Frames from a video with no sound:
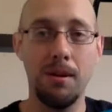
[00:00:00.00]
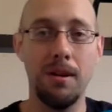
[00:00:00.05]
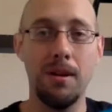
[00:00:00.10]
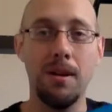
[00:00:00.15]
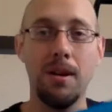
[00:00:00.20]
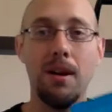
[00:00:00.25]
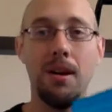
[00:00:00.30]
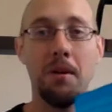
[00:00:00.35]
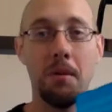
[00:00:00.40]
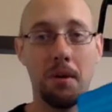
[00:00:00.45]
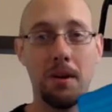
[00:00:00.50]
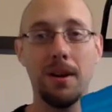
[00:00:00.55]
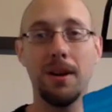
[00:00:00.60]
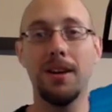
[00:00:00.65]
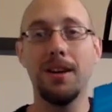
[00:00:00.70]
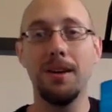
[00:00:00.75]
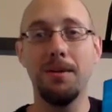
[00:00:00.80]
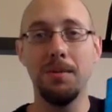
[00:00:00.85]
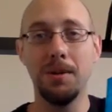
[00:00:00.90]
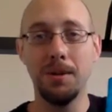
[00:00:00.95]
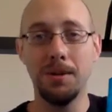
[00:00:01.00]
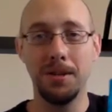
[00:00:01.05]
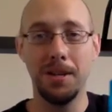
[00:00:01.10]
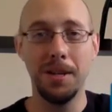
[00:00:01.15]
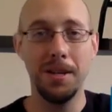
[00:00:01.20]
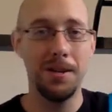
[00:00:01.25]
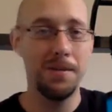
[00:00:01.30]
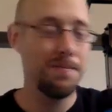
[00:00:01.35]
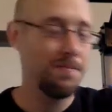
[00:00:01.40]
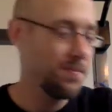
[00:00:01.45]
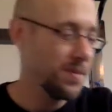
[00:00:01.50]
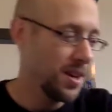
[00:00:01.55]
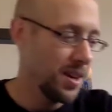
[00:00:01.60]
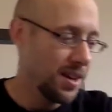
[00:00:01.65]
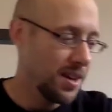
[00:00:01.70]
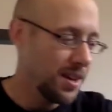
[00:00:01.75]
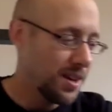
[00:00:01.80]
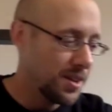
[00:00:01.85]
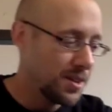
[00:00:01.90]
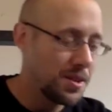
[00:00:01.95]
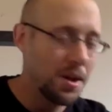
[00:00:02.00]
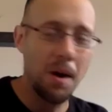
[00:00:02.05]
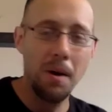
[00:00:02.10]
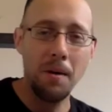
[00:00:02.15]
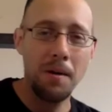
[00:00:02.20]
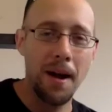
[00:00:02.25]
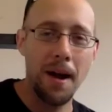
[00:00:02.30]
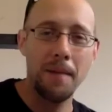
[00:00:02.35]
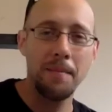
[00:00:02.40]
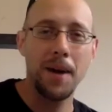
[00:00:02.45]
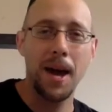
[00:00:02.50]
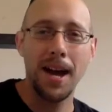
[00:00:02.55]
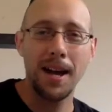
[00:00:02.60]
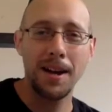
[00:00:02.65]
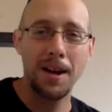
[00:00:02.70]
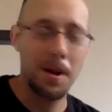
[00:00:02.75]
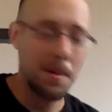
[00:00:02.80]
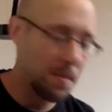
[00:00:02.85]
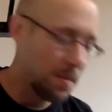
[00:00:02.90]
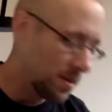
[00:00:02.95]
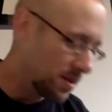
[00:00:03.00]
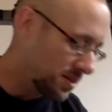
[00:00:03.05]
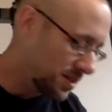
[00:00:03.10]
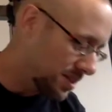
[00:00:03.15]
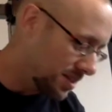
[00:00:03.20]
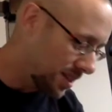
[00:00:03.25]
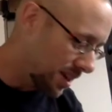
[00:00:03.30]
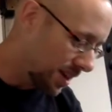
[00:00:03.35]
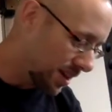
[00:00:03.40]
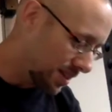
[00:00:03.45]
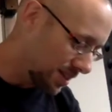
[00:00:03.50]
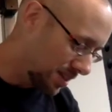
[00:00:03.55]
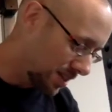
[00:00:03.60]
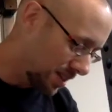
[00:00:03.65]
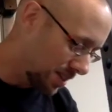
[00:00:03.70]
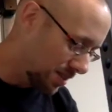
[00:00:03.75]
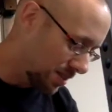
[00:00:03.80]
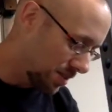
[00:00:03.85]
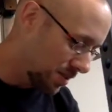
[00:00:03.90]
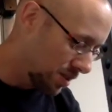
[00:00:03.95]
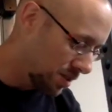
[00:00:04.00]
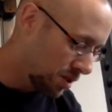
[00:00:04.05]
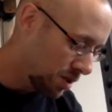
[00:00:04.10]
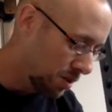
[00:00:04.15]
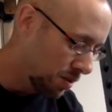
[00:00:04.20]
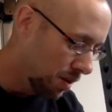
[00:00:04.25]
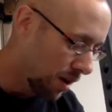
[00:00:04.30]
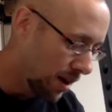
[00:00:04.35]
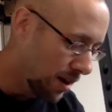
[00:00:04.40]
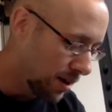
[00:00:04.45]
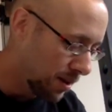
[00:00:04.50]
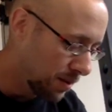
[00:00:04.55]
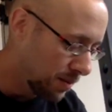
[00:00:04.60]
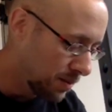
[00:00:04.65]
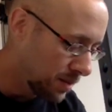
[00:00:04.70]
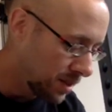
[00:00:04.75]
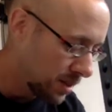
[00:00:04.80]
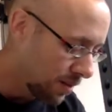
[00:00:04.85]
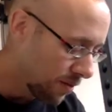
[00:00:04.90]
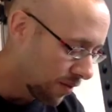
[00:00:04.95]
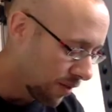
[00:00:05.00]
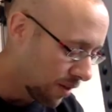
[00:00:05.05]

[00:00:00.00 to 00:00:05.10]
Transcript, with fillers: it, we're going to keep using it. So grab bag number six. These are the two items. The